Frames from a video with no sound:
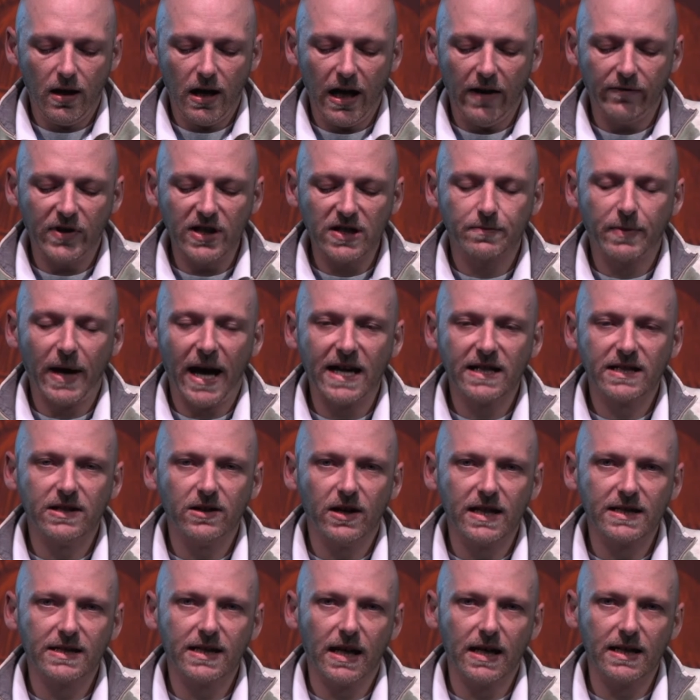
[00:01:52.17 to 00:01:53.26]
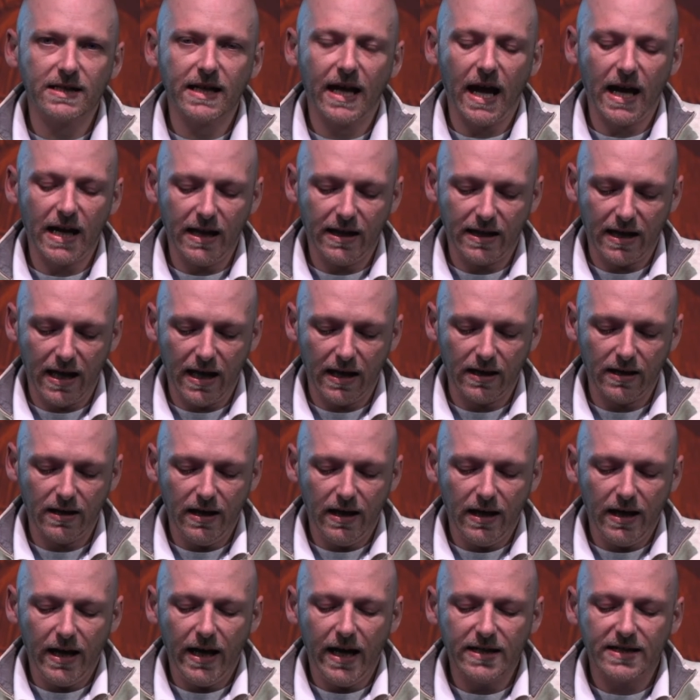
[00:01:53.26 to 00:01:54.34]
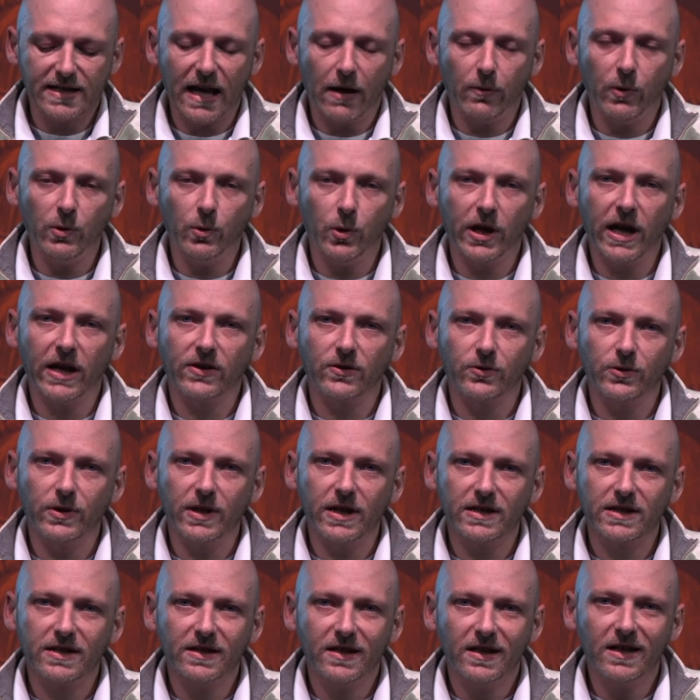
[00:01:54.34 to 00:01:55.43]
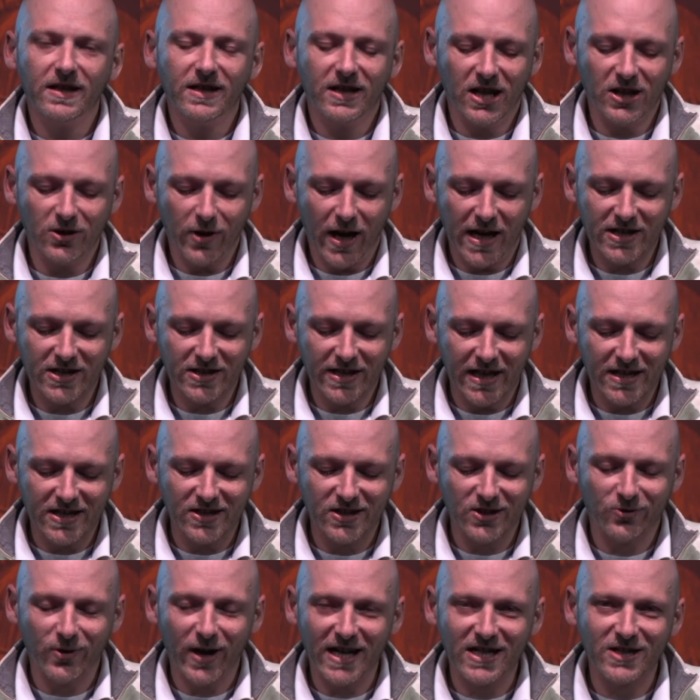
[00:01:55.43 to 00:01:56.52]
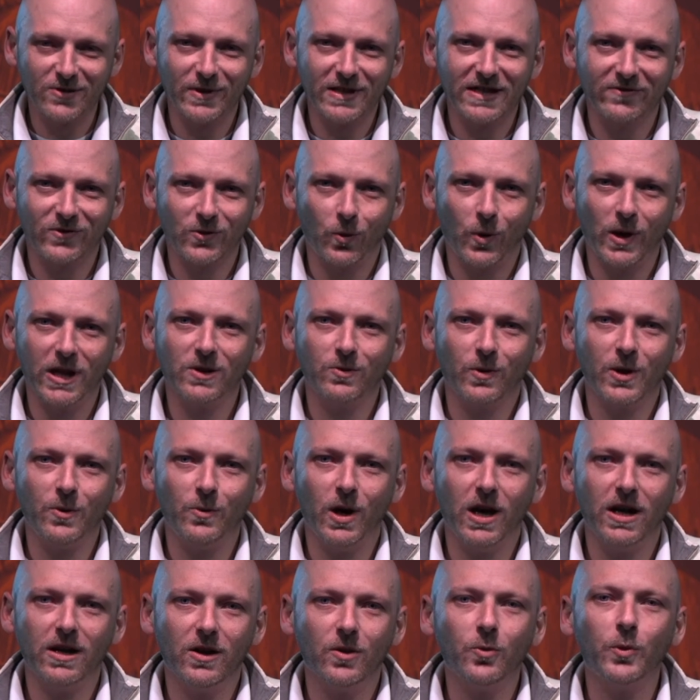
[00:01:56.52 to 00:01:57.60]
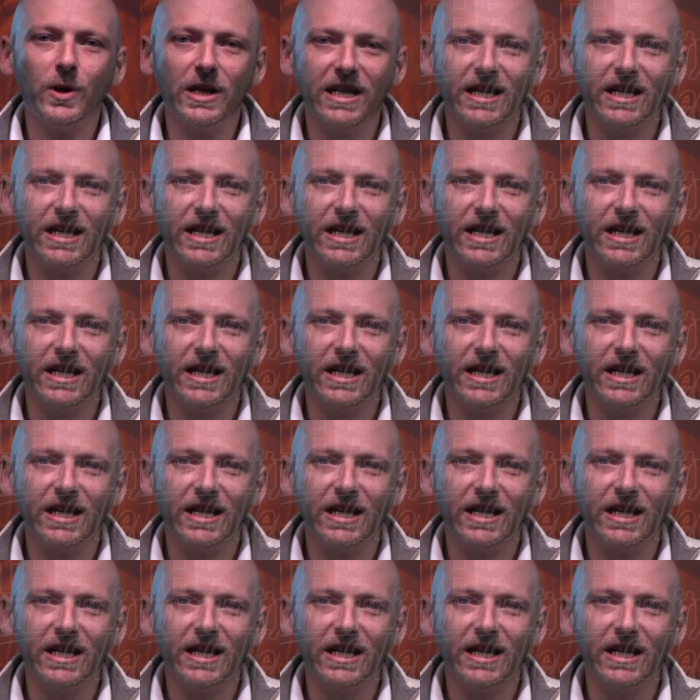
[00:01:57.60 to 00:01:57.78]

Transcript: If this past year has taught us anything, it's that we will get through this. Congratulations, graduates of 2021, we